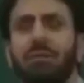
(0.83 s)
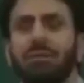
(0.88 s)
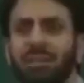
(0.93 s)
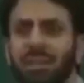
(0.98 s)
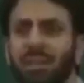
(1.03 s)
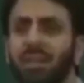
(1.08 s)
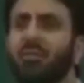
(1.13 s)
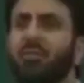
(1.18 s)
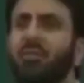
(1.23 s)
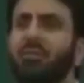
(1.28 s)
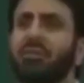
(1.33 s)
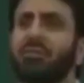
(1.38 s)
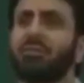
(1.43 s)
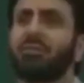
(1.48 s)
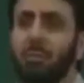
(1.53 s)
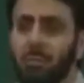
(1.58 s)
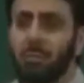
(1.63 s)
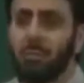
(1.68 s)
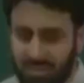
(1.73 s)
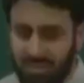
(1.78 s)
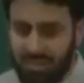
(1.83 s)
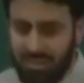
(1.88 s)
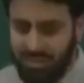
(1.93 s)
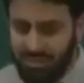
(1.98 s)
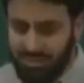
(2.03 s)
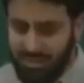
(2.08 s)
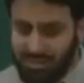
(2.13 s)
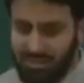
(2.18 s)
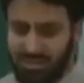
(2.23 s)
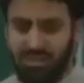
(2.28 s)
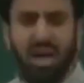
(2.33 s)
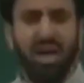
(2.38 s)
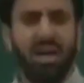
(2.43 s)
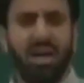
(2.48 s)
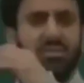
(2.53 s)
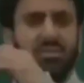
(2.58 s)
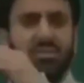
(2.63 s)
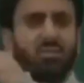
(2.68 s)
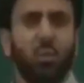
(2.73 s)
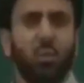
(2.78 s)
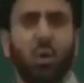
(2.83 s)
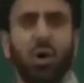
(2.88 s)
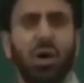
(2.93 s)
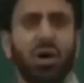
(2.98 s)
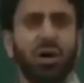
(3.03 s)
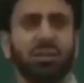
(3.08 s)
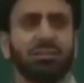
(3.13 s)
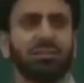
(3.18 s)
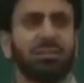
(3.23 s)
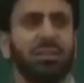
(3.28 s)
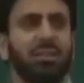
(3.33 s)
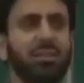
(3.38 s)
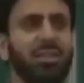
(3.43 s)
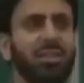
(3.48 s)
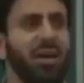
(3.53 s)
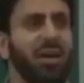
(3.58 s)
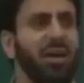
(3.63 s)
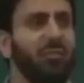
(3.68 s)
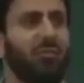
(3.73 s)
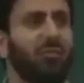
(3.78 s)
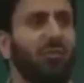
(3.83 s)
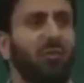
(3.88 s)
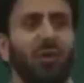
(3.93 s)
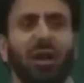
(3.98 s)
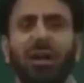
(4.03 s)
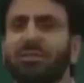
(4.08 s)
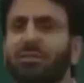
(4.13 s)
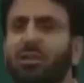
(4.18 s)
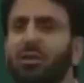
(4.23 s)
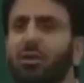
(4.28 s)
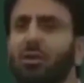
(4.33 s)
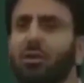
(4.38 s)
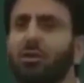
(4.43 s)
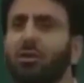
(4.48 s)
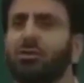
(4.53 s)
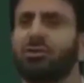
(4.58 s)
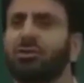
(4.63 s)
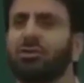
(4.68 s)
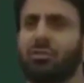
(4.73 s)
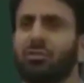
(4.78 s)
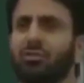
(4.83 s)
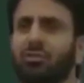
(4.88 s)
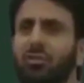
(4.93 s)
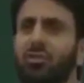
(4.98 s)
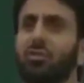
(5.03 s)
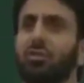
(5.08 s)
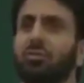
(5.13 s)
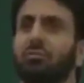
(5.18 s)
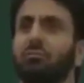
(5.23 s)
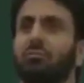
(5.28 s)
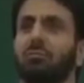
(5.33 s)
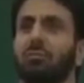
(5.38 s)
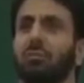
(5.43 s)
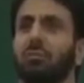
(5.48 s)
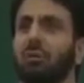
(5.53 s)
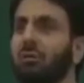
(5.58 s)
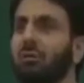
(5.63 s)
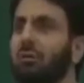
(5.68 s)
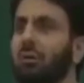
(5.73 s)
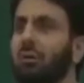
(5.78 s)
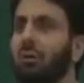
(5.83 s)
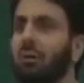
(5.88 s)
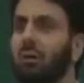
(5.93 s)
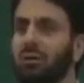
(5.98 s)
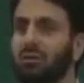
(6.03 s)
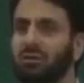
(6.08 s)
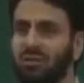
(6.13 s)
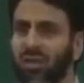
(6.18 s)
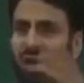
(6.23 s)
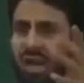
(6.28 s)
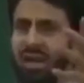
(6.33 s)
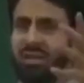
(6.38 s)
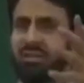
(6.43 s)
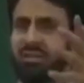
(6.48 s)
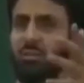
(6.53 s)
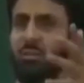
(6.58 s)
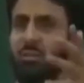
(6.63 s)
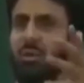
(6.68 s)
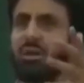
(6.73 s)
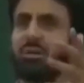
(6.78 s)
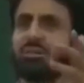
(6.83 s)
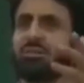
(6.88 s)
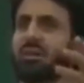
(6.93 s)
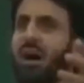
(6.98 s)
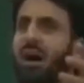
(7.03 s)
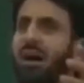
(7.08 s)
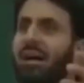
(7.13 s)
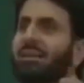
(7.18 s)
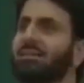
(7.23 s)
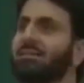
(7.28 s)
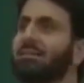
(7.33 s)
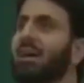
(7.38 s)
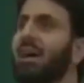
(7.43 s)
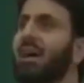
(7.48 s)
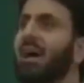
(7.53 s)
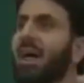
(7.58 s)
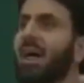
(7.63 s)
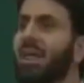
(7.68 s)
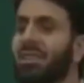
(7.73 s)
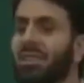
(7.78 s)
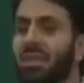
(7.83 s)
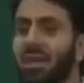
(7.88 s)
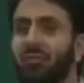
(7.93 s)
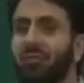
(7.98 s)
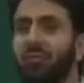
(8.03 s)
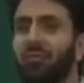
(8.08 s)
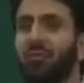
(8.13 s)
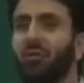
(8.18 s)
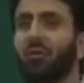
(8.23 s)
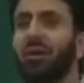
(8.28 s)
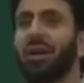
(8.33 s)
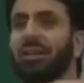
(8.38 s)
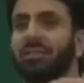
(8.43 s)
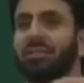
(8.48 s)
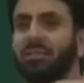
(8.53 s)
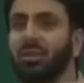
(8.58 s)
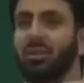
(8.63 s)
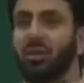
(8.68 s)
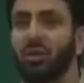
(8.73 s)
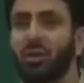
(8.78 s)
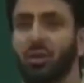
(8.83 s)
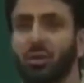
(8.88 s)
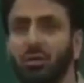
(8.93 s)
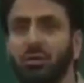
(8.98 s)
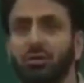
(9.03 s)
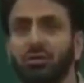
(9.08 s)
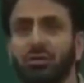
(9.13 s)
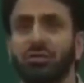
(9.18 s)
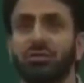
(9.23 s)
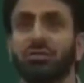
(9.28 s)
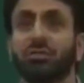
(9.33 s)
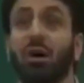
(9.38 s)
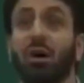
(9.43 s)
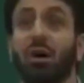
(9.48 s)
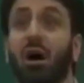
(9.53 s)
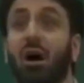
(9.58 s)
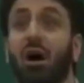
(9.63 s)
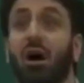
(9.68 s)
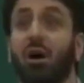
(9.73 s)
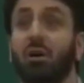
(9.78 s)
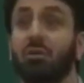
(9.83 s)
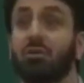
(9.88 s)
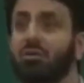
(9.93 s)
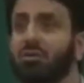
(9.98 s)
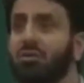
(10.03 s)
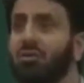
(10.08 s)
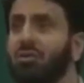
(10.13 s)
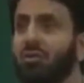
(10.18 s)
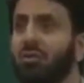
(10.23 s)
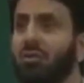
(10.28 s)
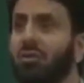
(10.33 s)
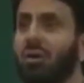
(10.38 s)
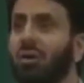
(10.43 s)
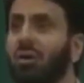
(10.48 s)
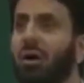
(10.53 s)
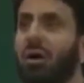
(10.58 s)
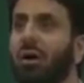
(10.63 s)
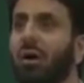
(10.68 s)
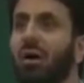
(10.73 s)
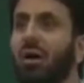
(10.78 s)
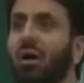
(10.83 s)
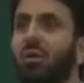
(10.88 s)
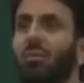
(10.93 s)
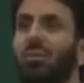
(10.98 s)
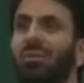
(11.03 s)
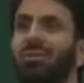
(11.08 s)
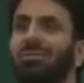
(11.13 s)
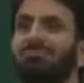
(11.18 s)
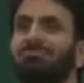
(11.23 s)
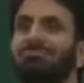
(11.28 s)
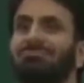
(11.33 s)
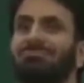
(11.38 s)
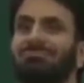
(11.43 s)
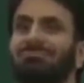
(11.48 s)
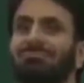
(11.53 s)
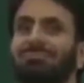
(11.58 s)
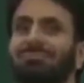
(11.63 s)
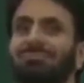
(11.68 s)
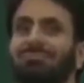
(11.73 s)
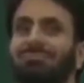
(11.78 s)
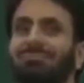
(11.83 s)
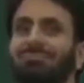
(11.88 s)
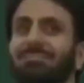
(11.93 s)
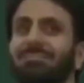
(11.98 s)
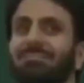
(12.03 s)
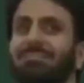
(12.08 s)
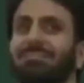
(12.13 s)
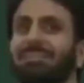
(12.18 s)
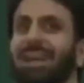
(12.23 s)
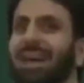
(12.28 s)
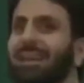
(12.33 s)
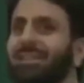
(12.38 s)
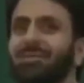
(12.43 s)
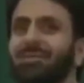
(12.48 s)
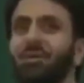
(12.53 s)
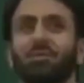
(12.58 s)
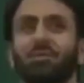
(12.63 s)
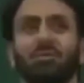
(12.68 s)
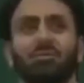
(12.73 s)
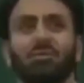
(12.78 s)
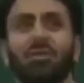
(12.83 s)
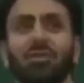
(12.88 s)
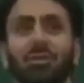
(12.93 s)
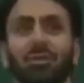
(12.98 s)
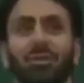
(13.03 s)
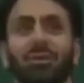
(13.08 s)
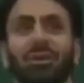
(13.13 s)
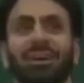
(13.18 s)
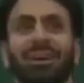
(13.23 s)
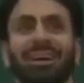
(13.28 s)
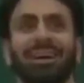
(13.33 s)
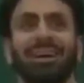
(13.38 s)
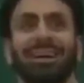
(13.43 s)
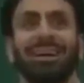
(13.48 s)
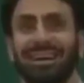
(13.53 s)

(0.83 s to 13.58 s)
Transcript: The second false assumption is science works, therefore its conclusions are true. Science works, guys, therefore its conclusions are true. Well, that's not true.